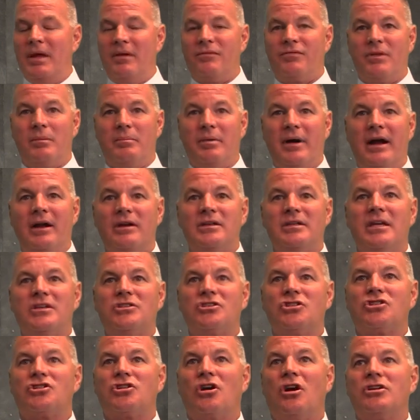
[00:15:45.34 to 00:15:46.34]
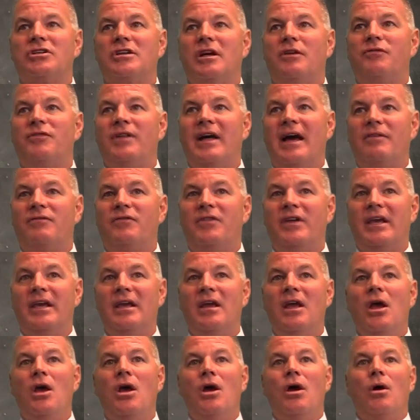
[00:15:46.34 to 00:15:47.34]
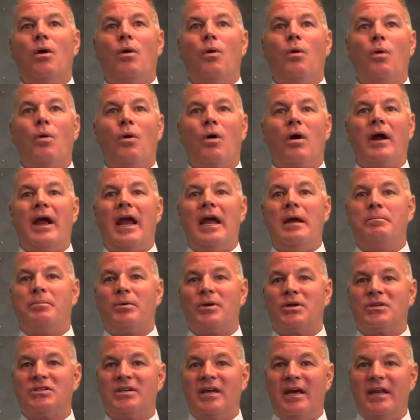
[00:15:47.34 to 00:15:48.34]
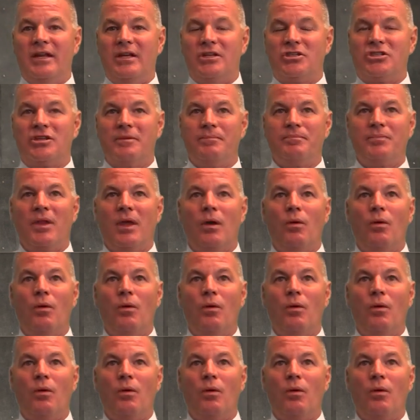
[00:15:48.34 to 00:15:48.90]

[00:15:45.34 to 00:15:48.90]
the buyer's agent is charging a flat fee, or a percentage.